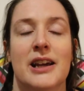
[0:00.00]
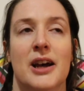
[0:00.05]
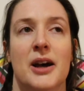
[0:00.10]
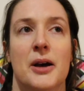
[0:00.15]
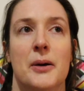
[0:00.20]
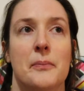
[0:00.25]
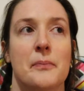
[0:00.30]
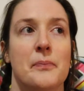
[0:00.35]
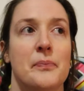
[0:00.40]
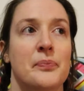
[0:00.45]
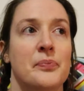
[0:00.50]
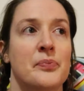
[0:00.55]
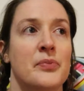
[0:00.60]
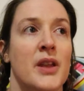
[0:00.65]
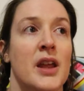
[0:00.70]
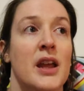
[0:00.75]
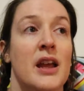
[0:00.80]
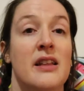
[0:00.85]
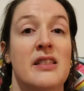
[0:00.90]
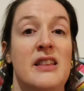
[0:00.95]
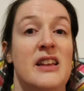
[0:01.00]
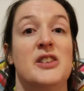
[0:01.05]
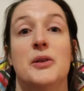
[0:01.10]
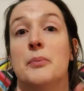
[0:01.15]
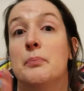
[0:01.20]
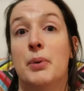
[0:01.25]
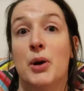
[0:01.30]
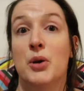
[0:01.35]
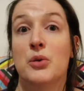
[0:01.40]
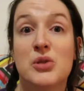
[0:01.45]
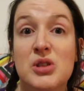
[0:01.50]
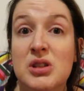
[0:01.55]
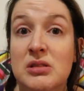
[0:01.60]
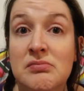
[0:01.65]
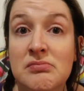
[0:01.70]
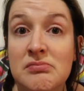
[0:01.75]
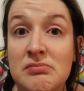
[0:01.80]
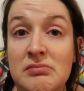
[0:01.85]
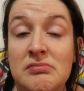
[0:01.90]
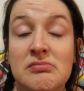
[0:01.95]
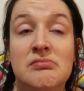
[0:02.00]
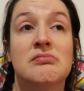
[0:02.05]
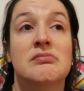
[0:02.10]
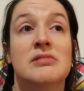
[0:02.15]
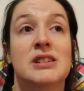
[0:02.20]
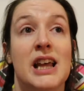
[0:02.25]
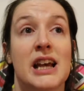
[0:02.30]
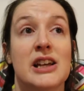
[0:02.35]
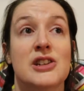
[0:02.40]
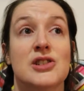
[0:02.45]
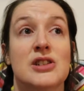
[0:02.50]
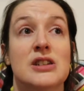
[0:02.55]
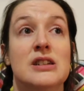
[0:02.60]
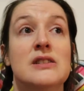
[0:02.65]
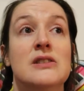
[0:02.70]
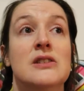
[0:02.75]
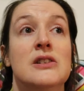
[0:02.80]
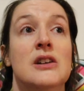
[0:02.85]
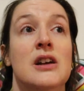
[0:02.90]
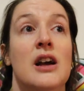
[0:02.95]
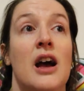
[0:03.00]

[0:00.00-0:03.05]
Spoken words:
there's a boat section,